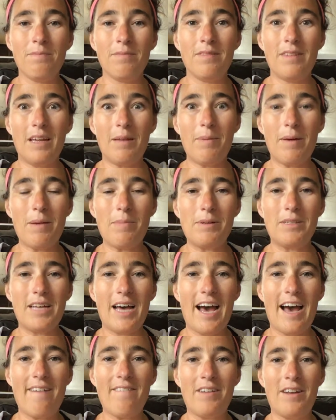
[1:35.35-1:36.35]
they'd be able to
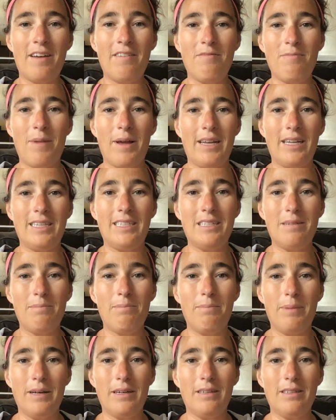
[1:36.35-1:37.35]
have enough money to
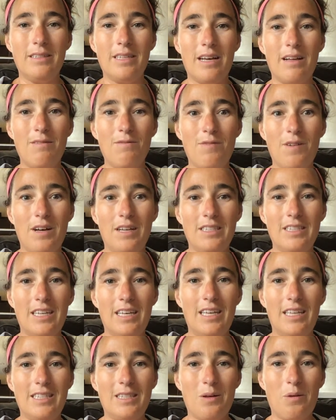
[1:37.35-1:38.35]
build Alfonso
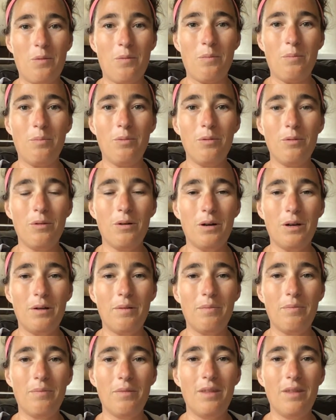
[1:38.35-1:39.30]
his own pool.